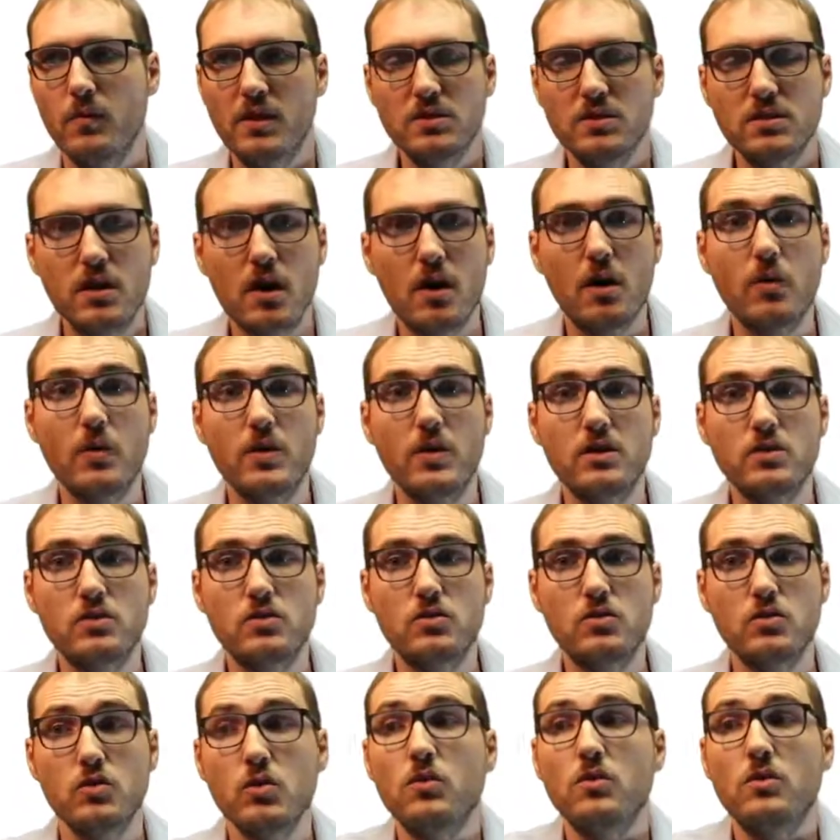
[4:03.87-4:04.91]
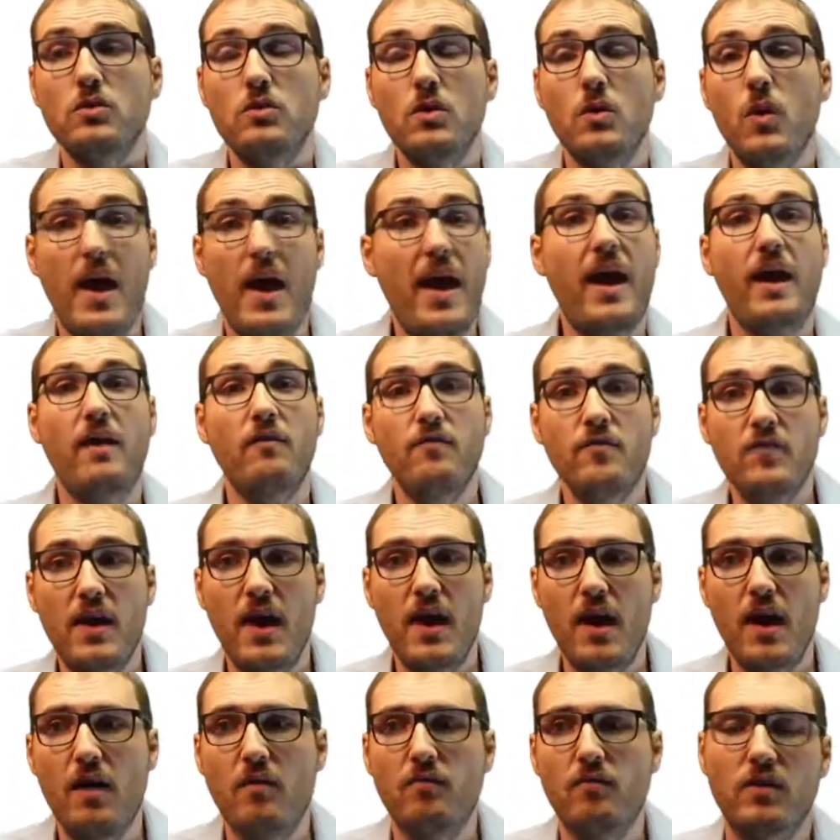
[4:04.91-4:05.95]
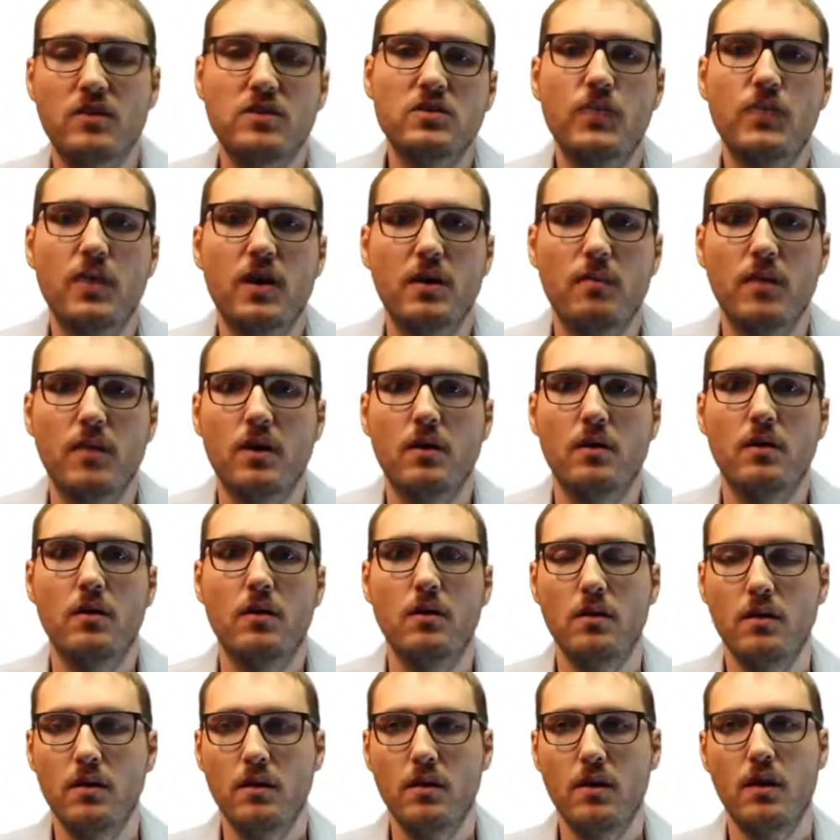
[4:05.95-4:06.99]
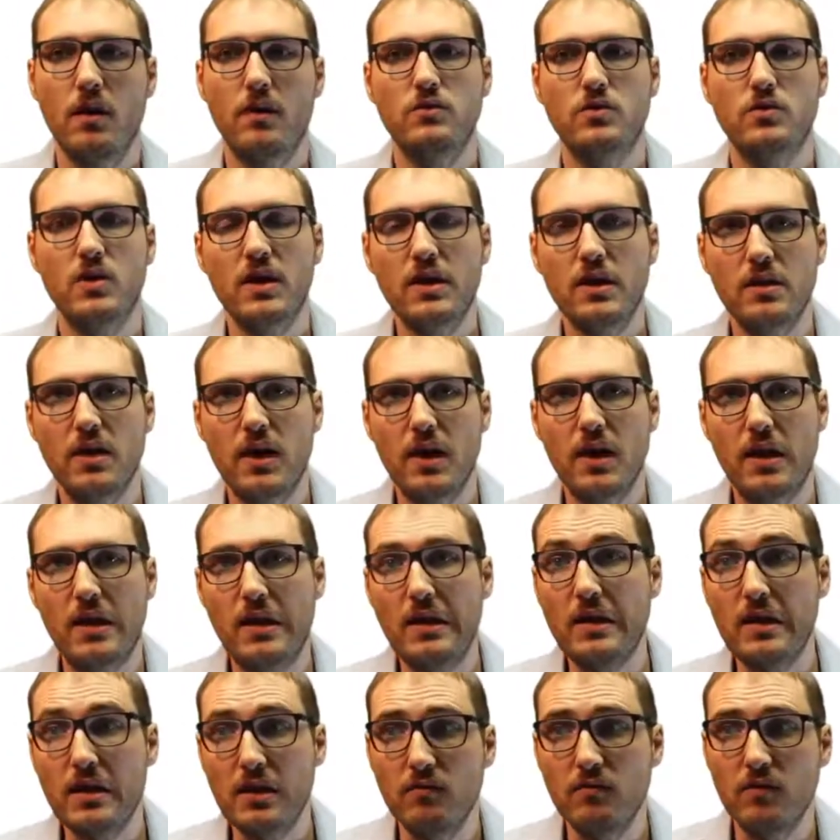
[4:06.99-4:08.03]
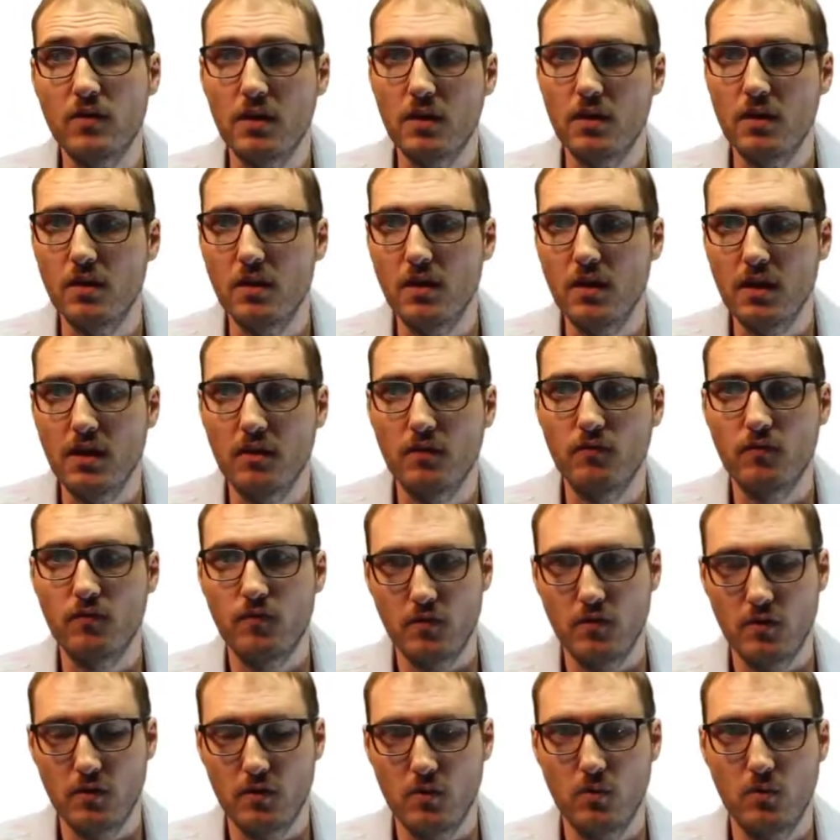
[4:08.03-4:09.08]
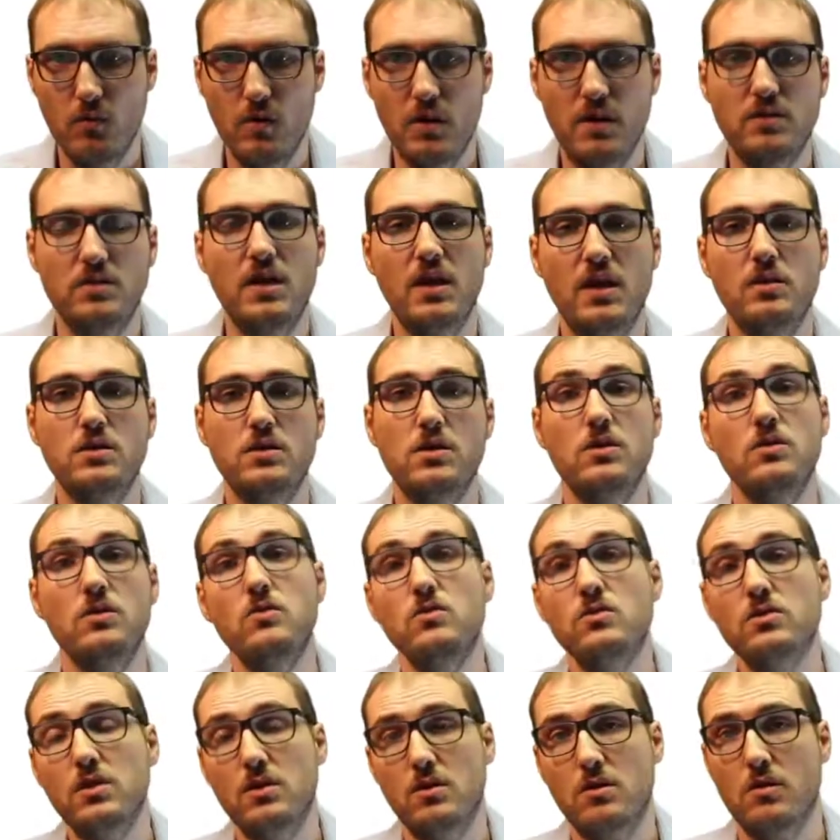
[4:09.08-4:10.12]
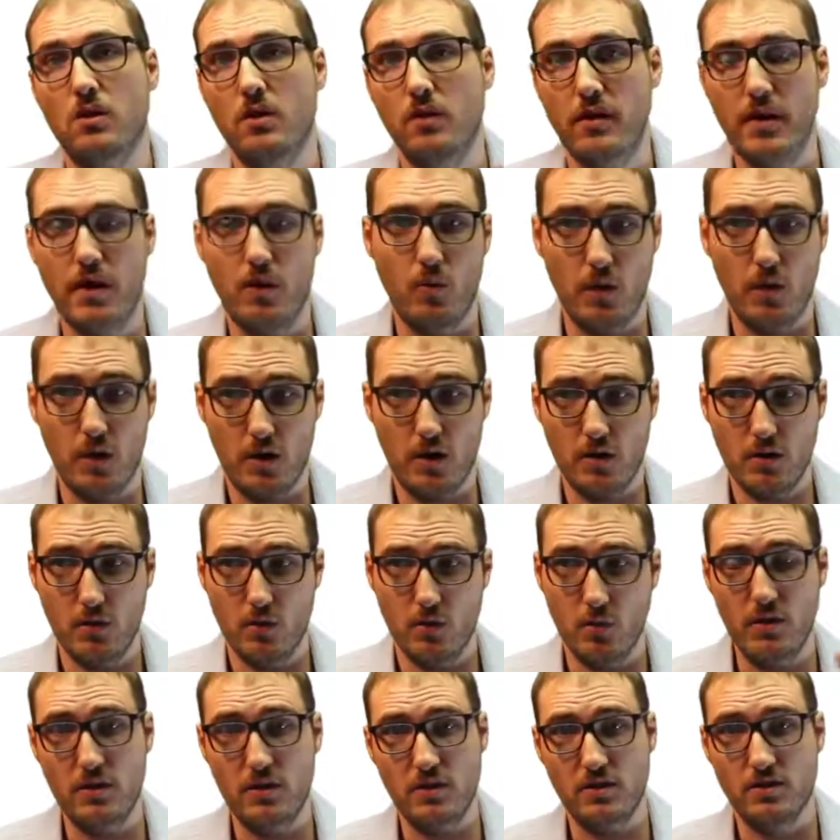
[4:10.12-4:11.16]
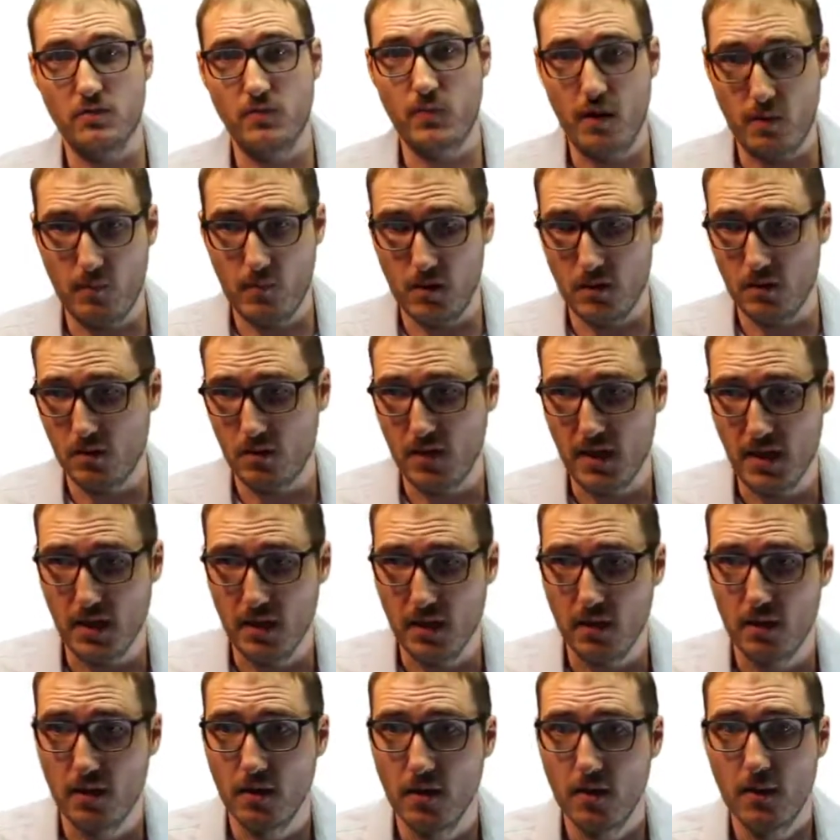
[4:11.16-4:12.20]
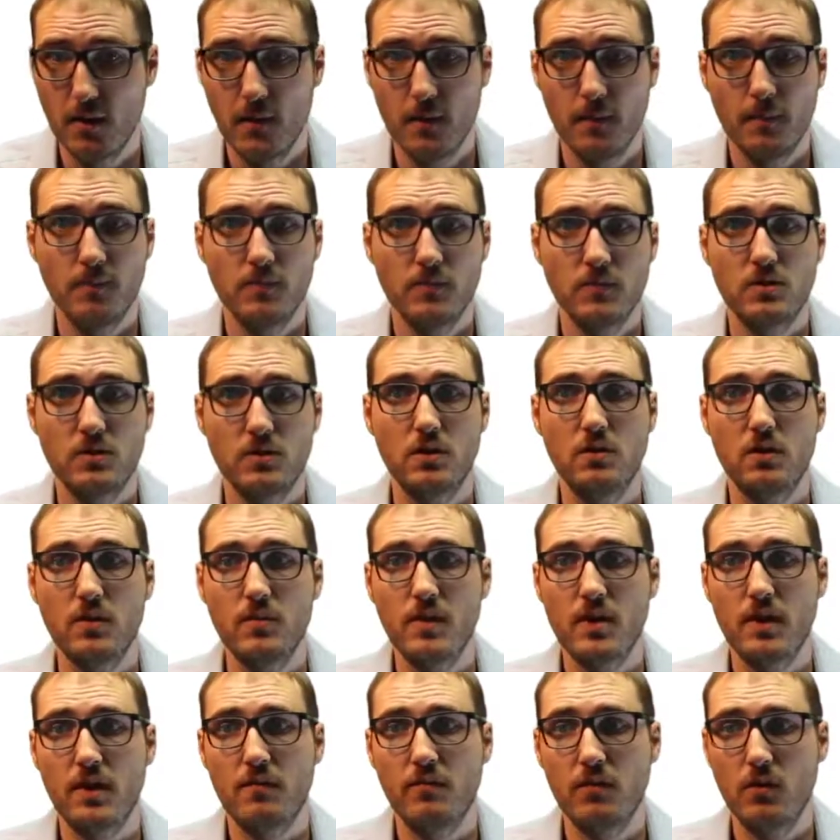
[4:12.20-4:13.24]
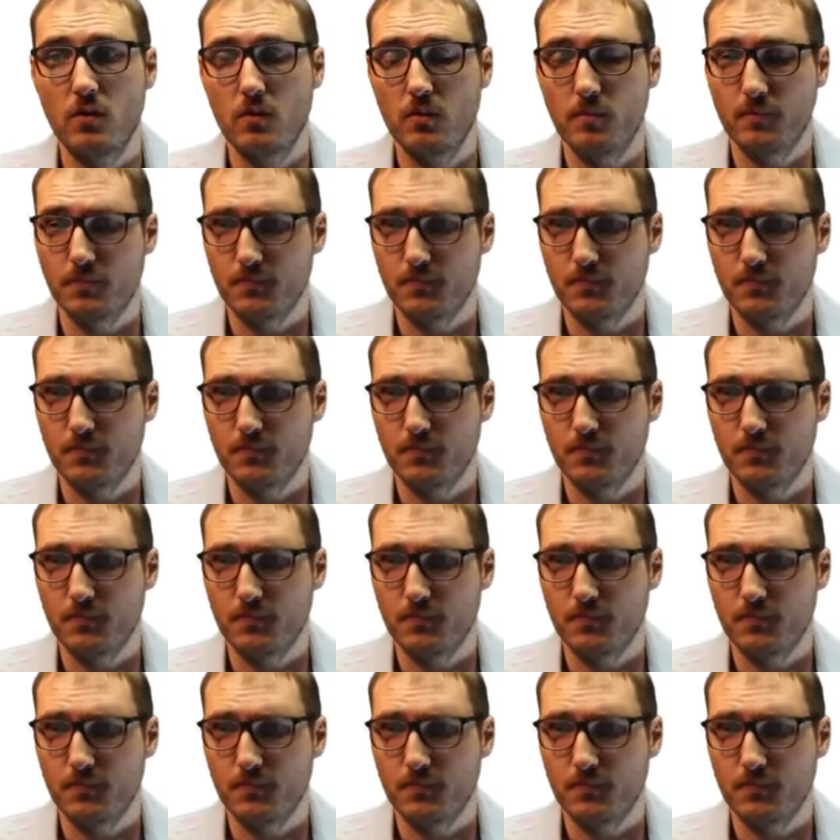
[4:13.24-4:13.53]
not always true. You don't have to have experimental training data, even if you intend to use the neural network with experimental data. So let me give you